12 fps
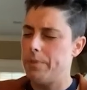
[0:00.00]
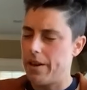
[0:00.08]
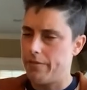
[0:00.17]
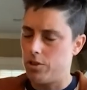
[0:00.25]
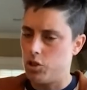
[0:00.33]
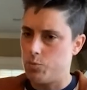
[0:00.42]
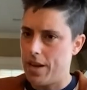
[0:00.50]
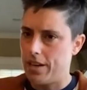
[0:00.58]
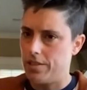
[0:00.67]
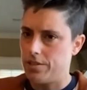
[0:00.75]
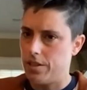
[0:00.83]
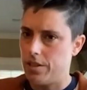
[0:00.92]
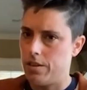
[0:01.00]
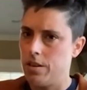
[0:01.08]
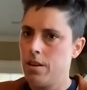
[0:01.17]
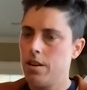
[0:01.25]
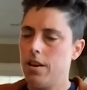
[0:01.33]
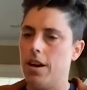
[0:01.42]
Beverage magazine.
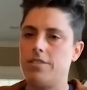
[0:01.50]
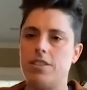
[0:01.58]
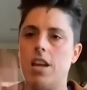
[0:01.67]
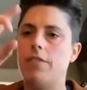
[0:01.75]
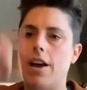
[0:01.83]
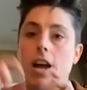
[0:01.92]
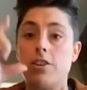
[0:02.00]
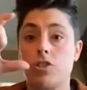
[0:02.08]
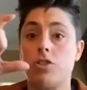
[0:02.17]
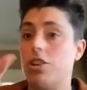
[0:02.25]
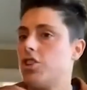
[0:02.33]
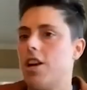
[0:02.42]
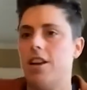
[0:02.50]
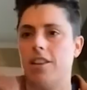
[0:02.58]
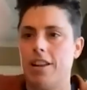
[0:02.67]
I screenshot and